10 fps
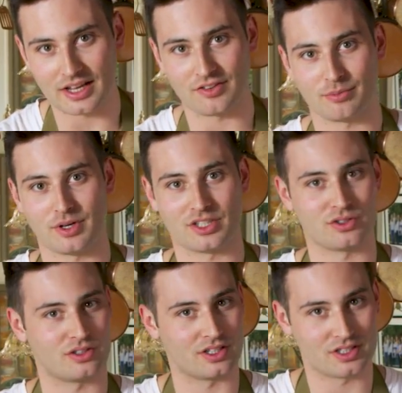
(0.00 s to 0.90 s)
as much or
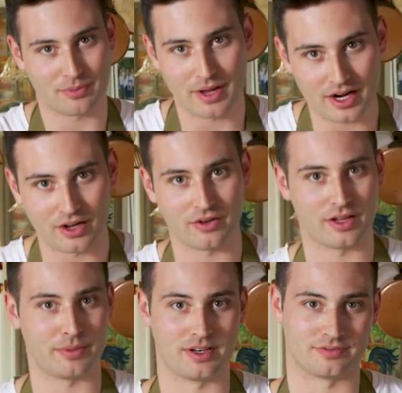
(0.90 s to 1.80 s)
the tomato. I
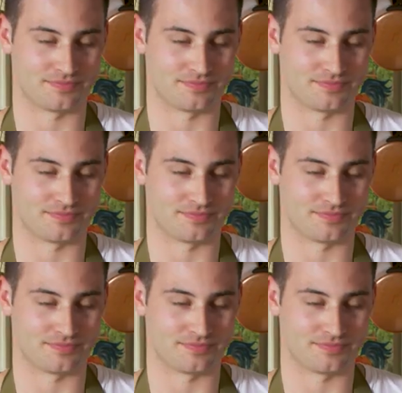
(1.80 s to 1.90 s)
mean,